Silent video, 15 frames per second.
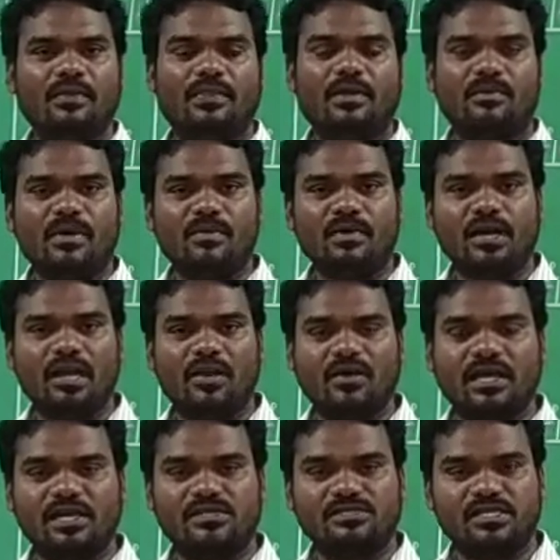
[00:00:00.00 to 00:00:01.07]
The memory
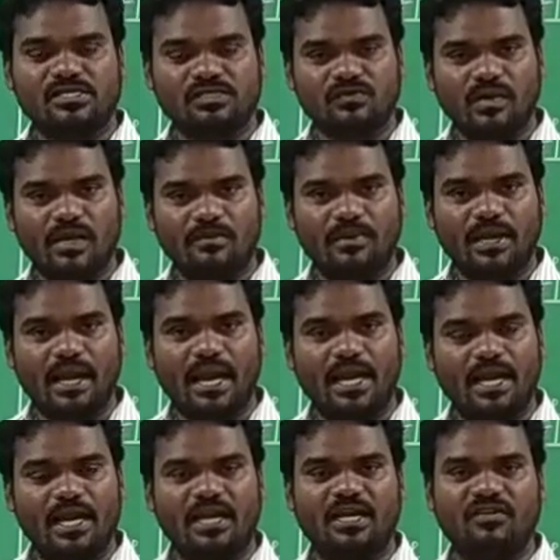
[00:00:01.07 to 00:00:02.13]
locations will be
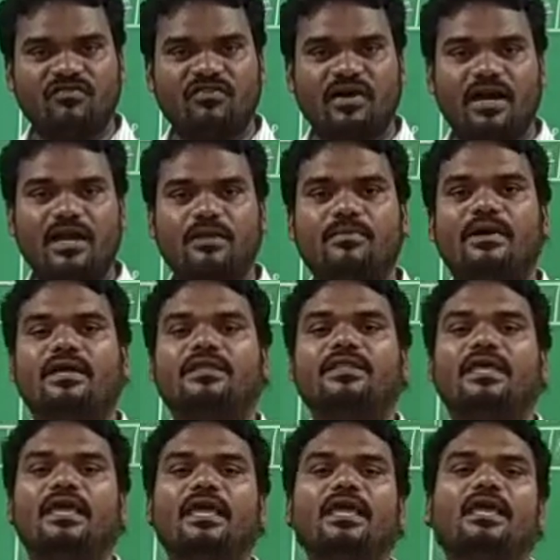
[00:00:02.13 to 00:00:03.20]
identified by
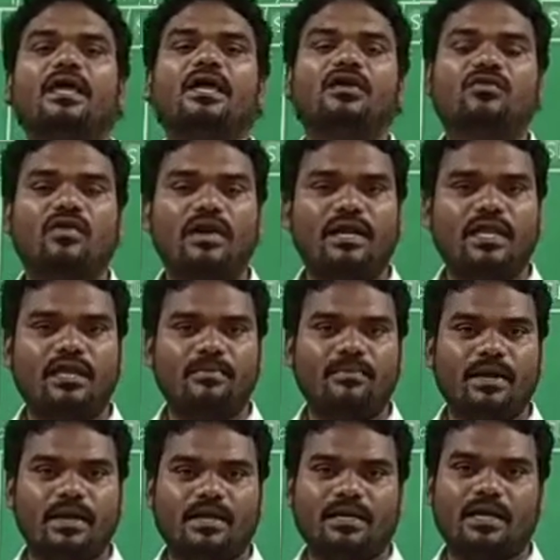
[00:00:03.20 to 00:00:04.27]
the
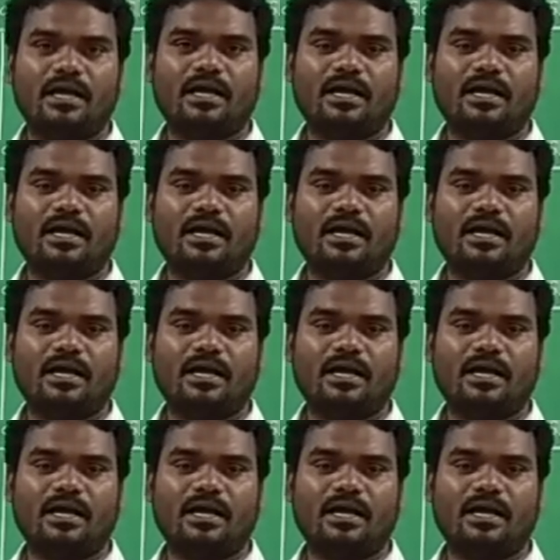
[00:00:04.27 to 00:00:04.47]
20-bit